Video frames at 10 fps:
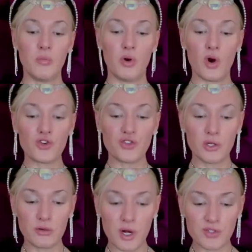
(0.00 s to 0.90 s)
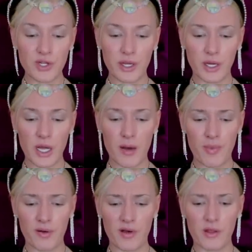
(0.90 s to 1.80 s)
Portia de Rossi and a
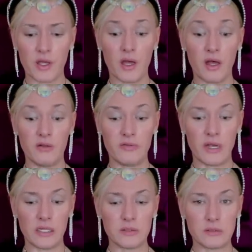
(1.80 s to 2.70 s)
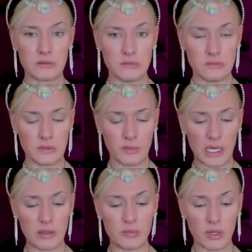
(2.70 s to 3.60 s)
couple of other girlfriends. Hmm, the
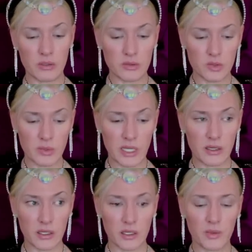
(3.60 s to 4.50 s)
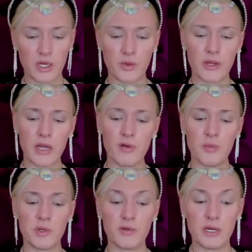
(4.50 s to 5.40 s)
mind boggles, my dear. I wonder what they
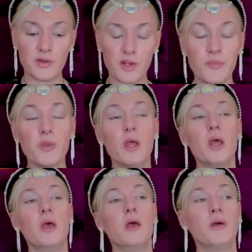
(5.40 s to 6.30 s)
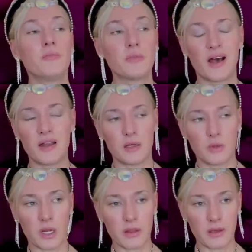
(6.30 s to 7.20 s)
roped her into. I don't
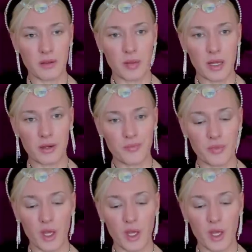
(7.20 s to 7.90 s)
want to think about it.